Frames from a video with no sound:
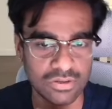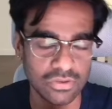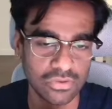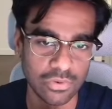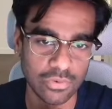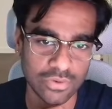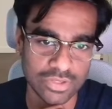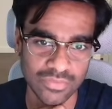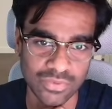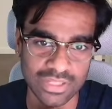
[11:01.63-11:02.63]
Claude
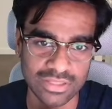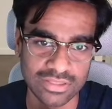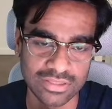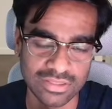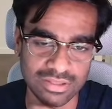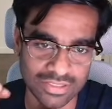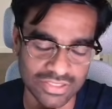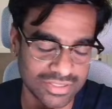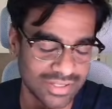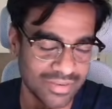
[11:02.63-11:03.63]
with
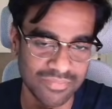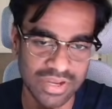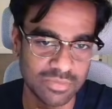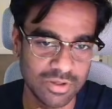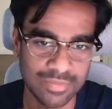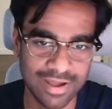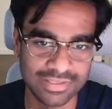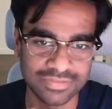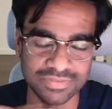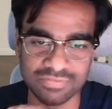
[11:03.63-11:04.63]
just a minimal
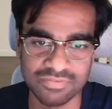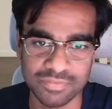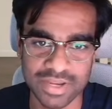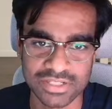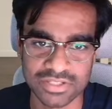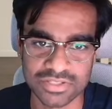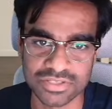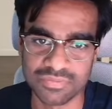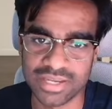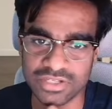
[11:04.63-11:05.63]
amount of information to
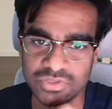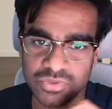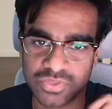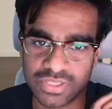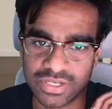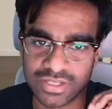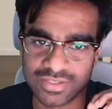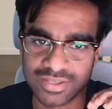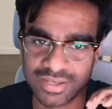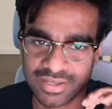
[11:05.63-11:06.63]
make sure that
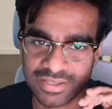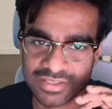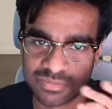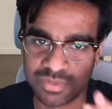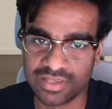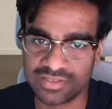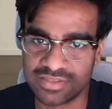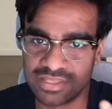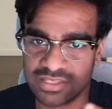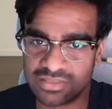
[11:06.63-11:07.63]
it splits
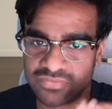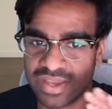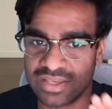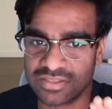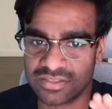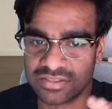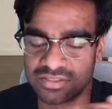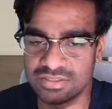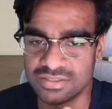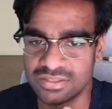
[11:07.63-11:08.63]
these
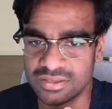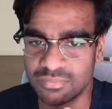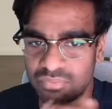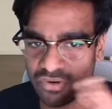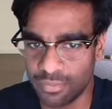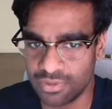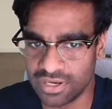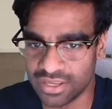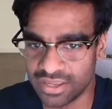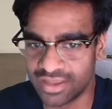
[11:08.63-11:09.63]
phases
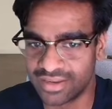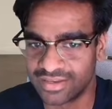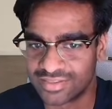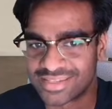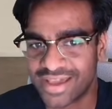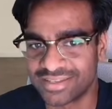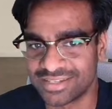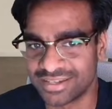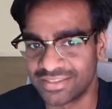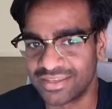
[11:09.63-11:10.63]
properly and is
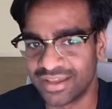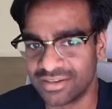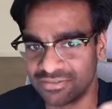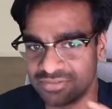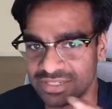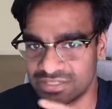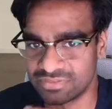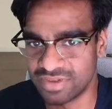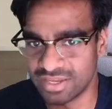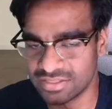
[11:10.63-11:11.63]
testing at the end of each
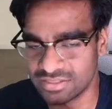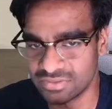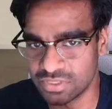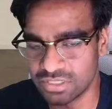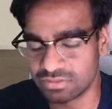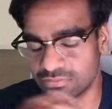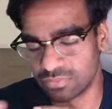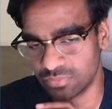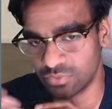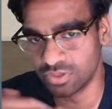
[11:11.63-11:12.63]
phase, which
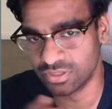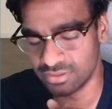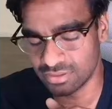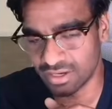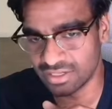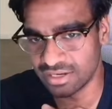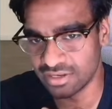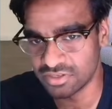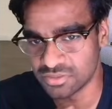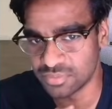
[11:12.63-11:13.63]
would ideally
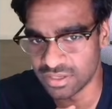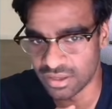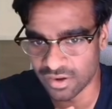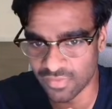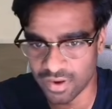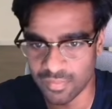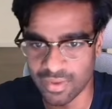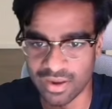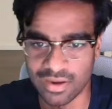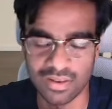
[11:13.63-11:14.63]
just be another
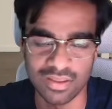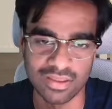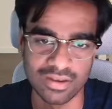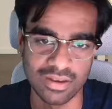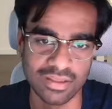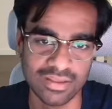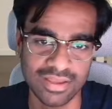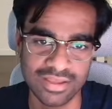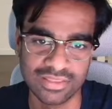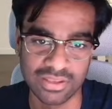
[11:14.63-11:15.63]
command in
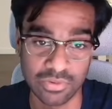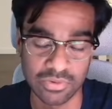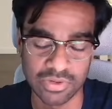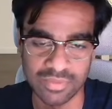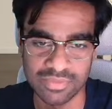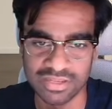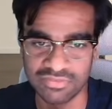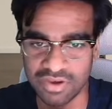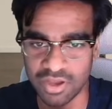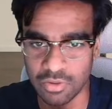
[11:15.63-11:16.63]
the Claude MD
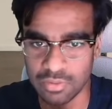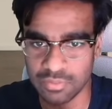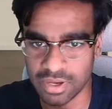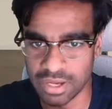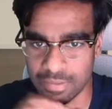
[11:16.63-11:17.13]
file. But